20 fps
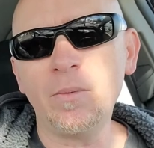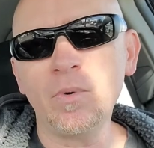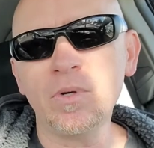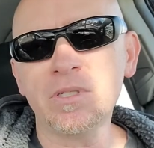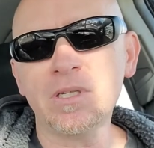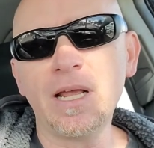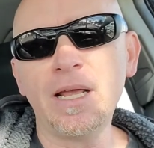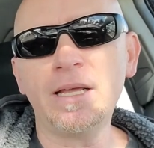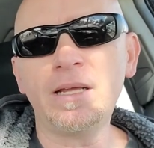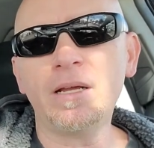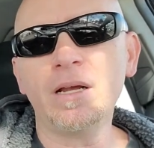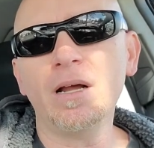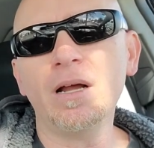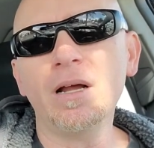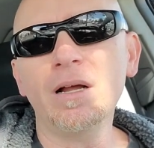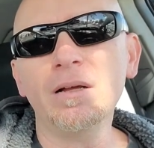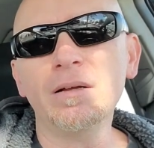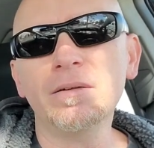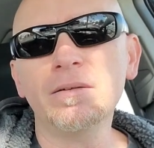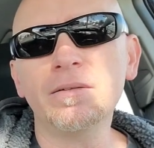was like
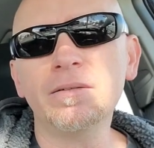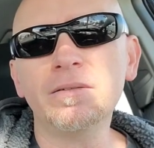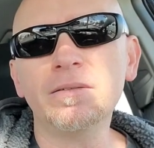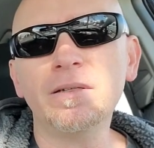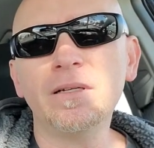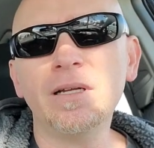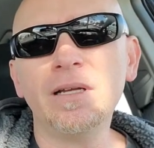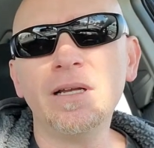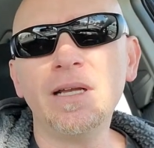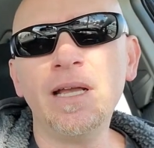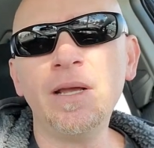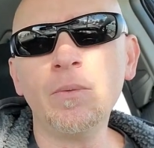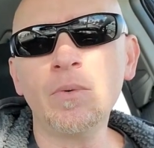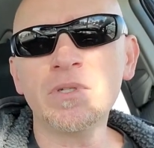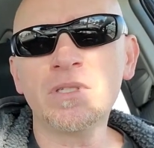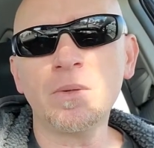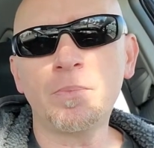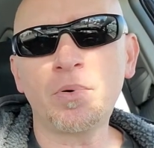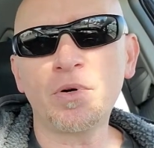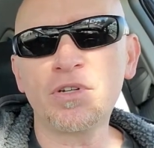it
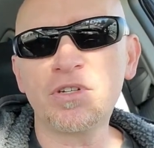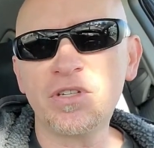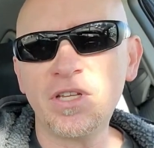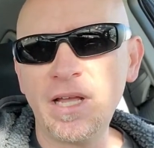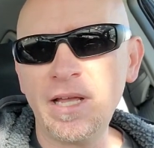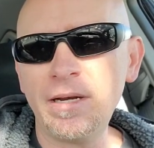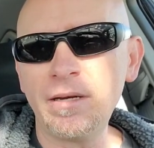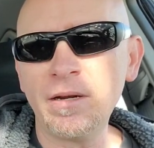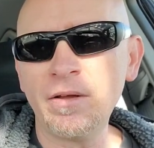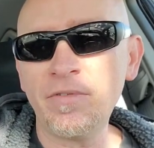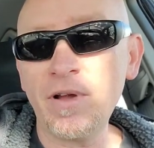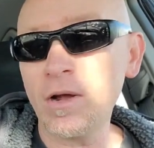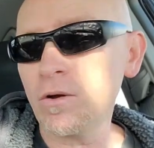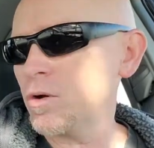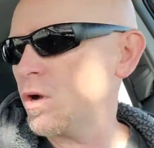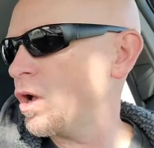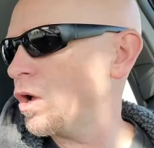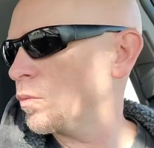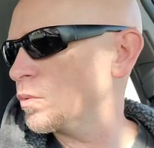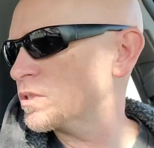was the percent of
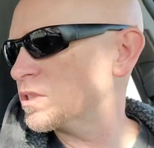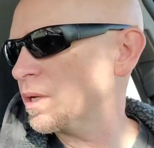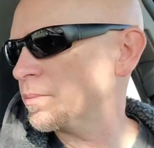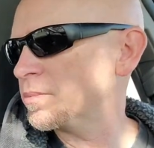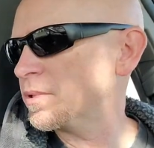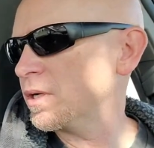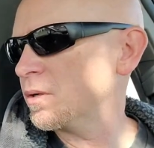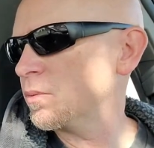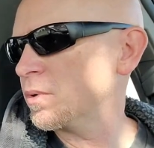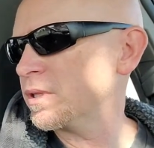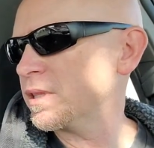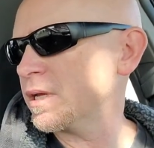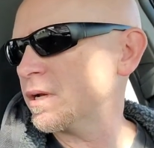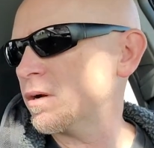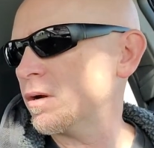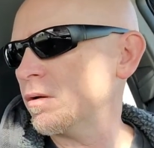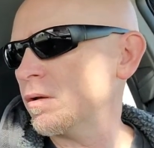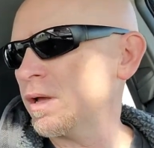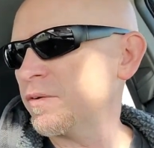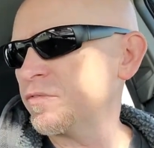alcohol was up there. What do they
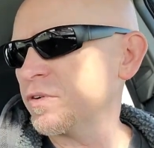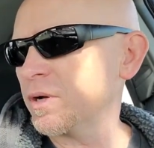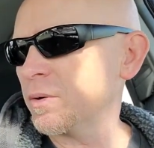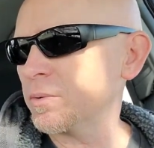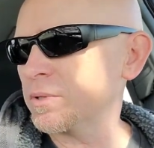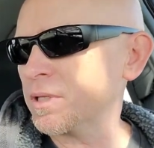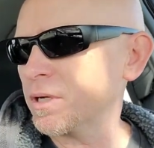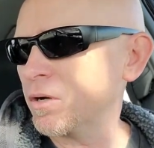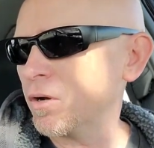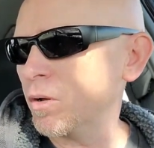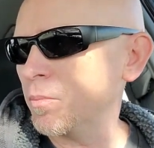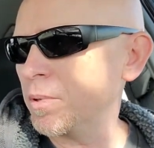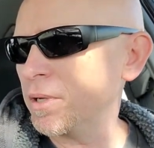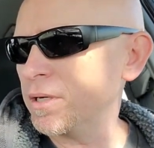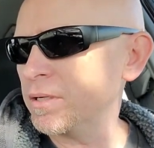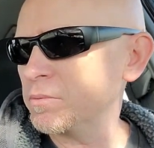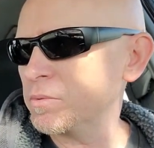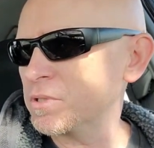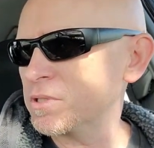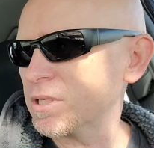call it? I forget what they call it, but
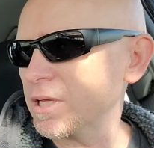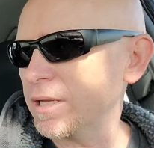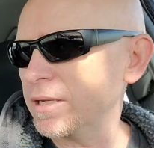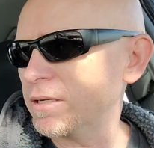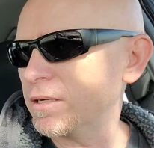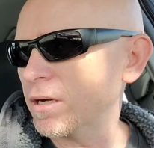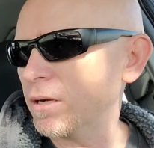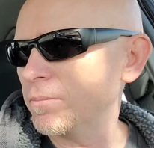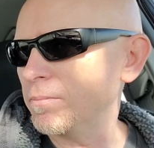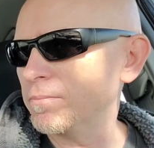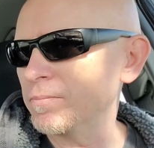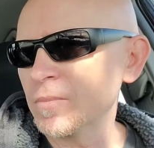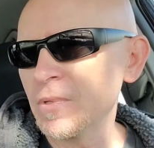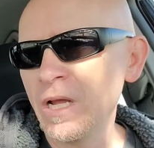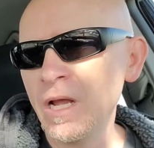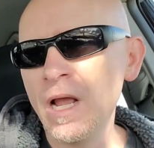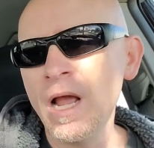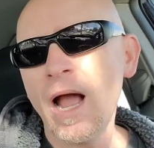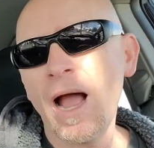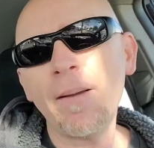it was like I'm
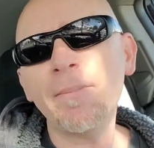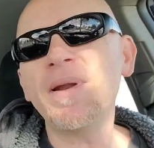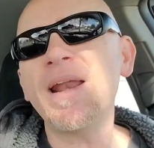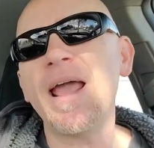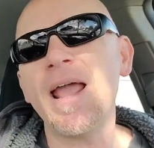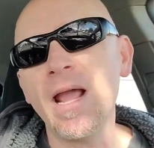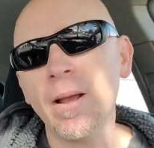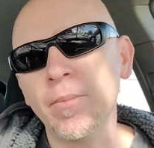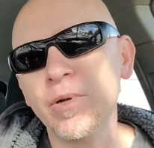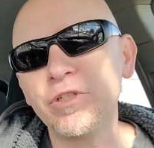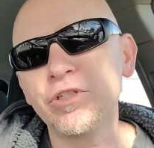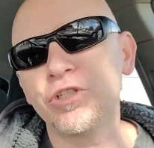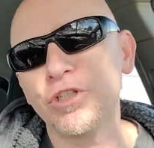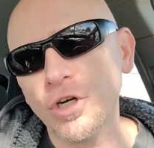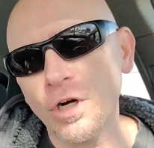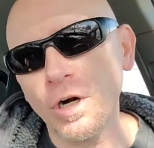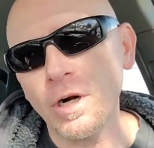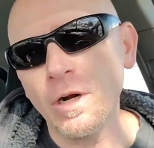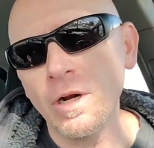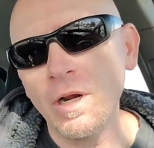an
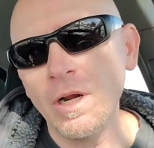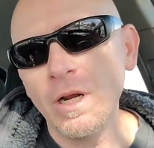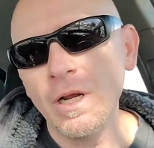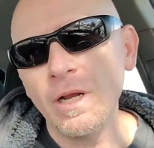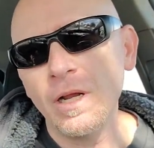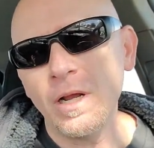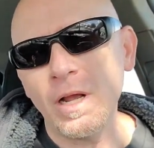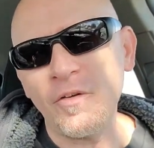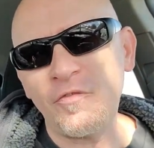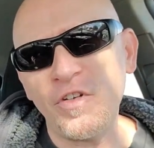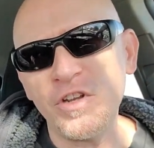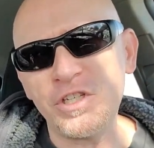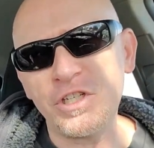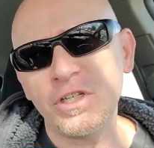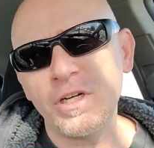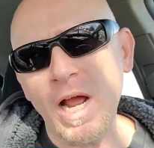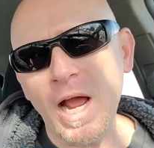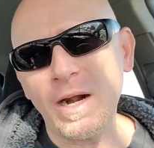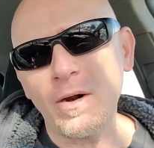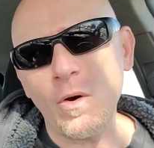amateur
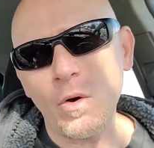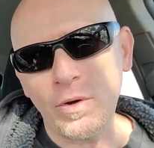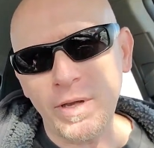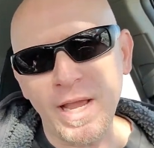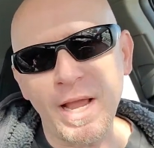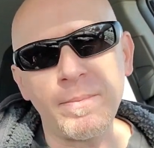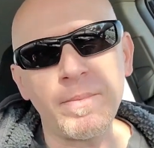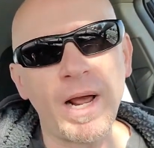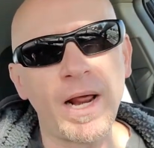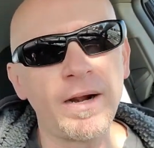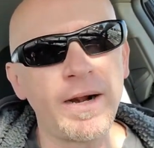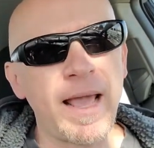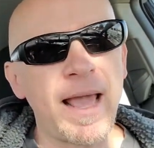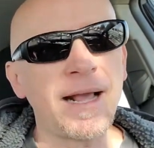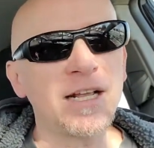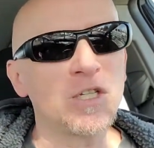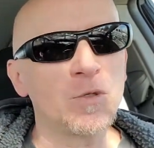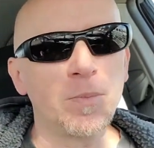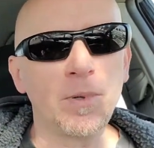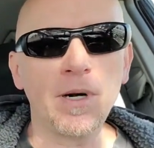aficionado. Okay, I'm not an
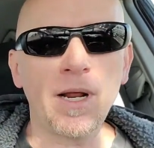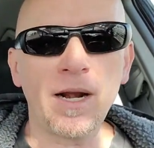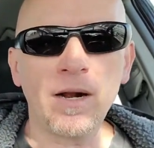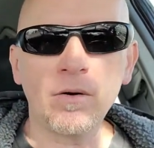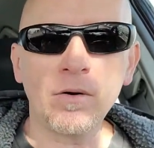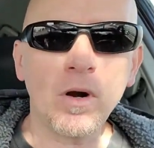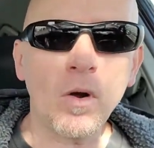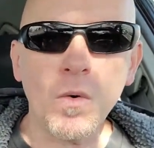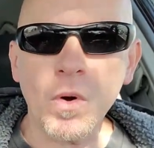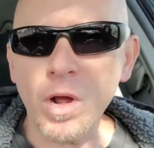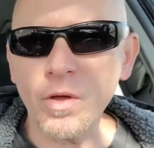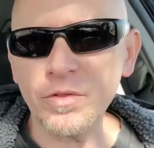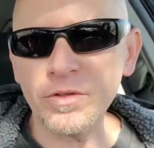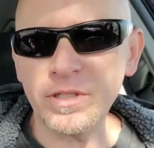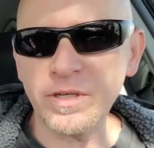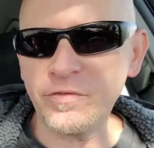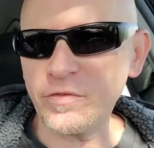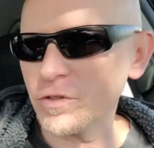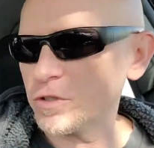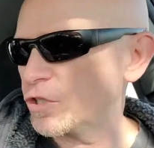expert. I don't know all the
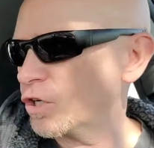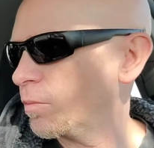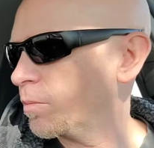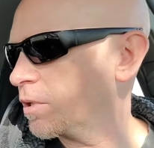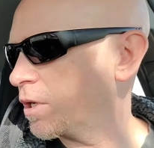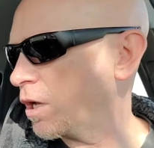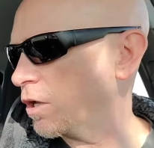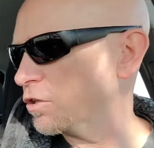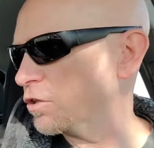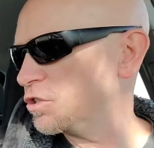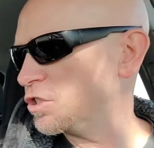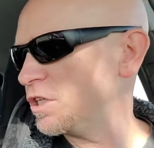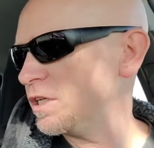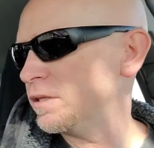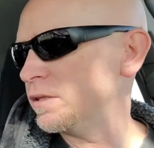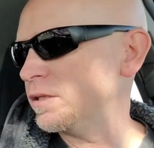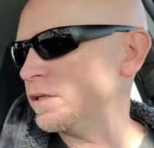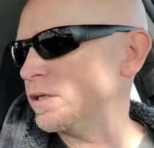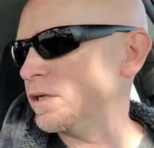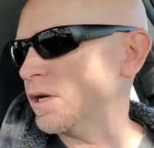different terminology,
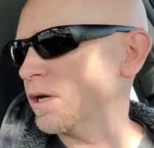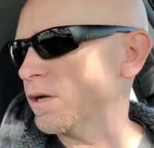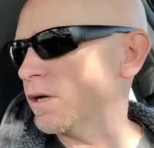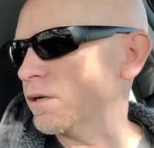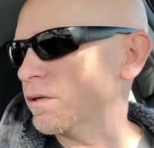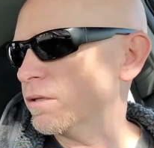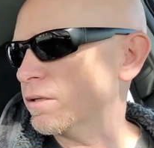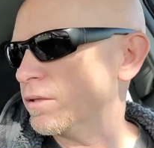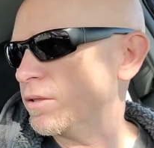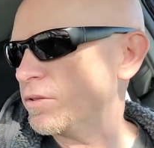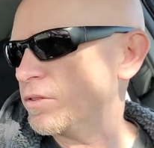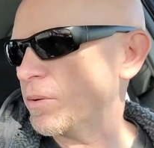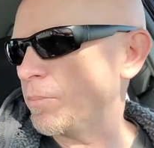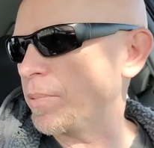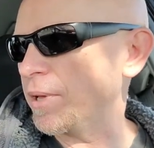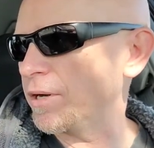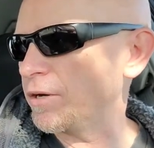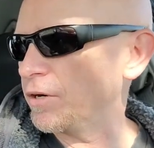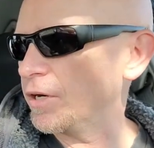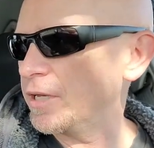the
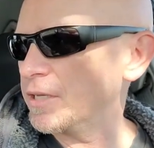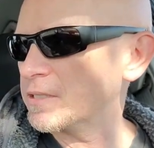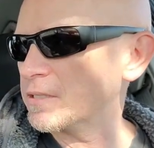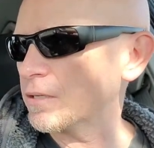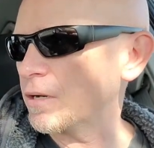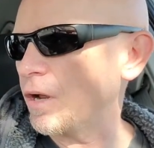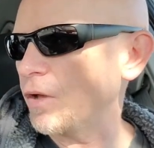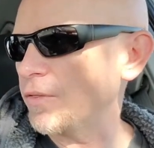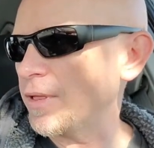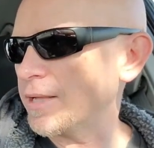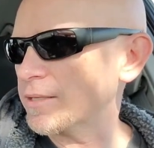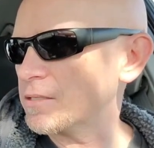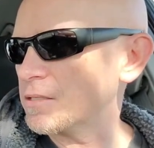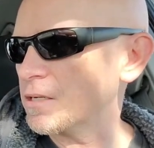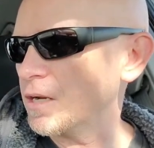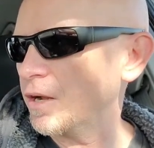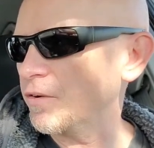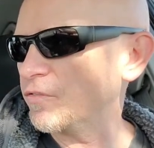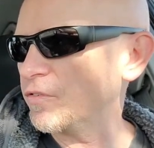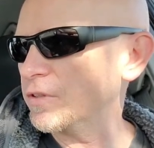bitterness and all that
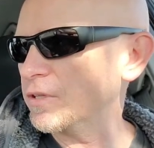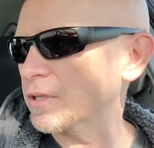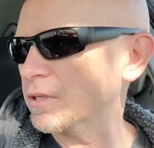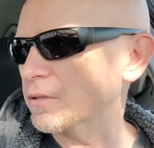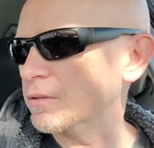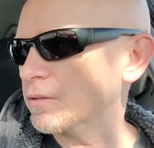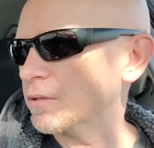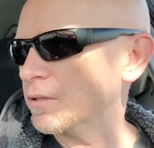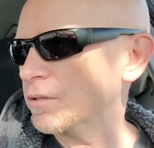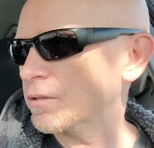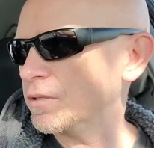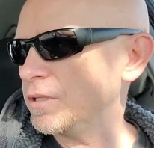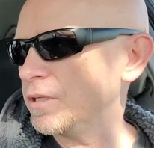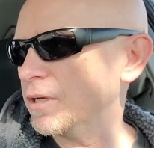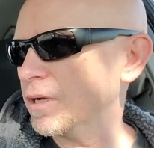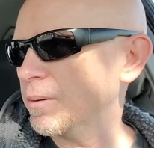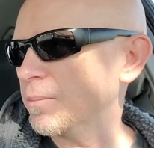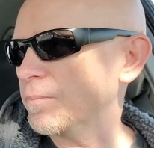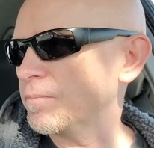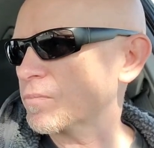stuff, and
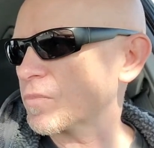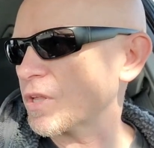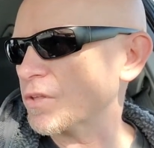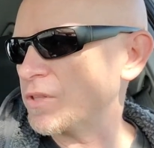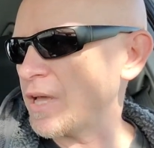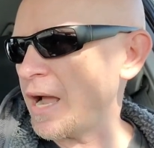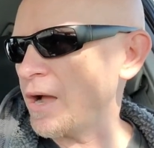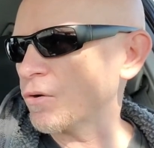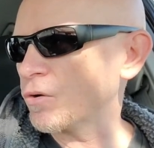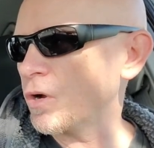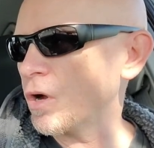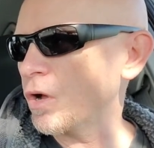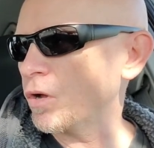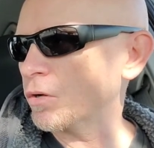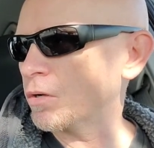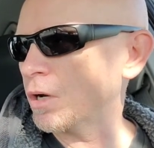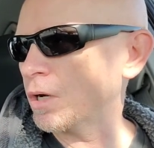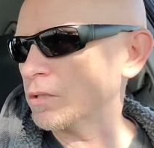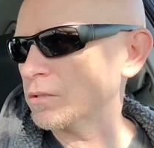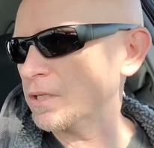the alcohol
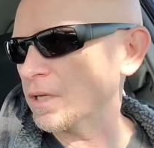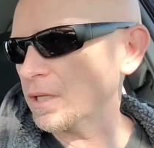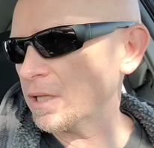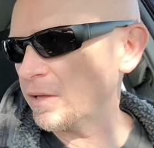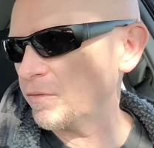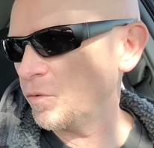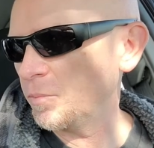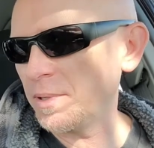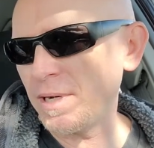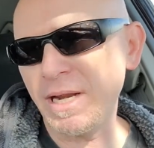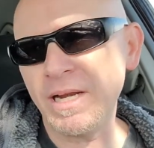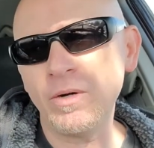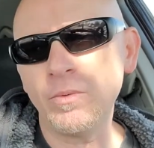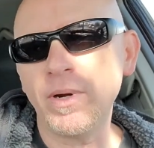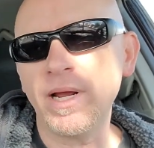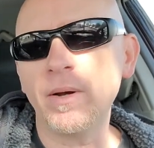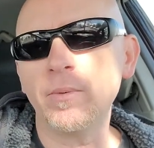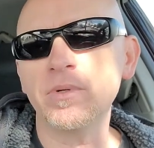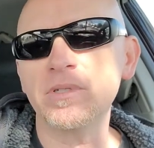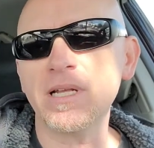content level. But
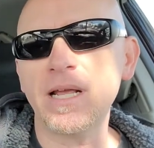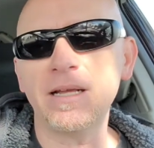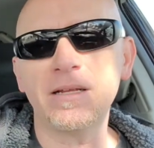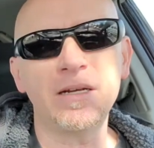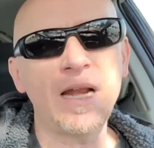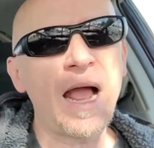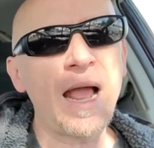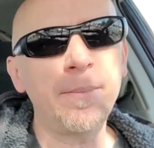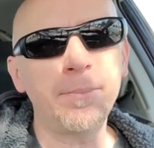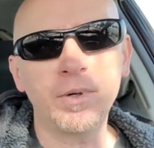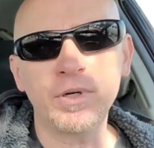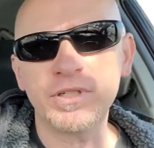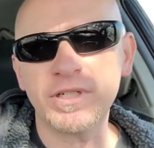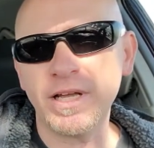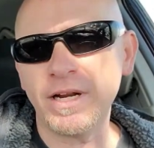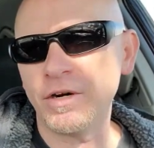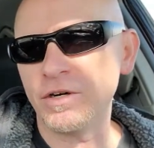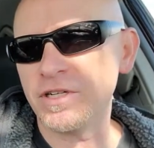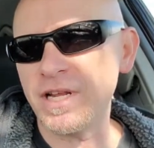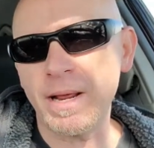anyway, it was like
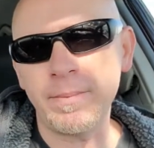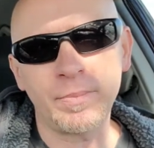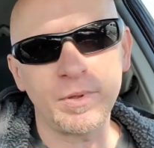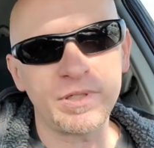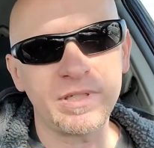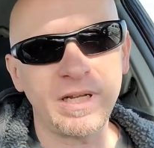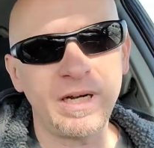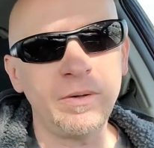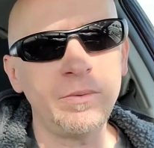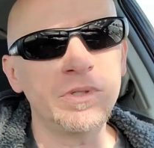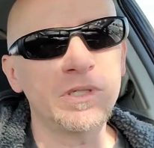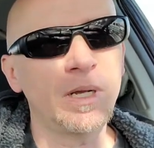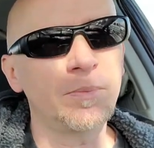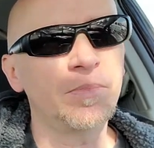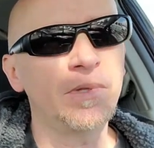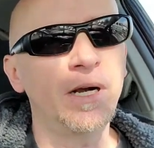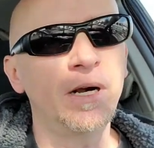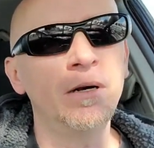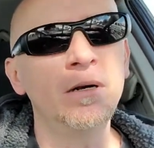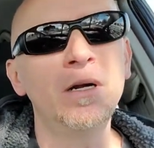9% or 10%. It was up
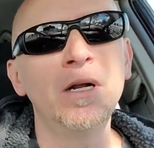there,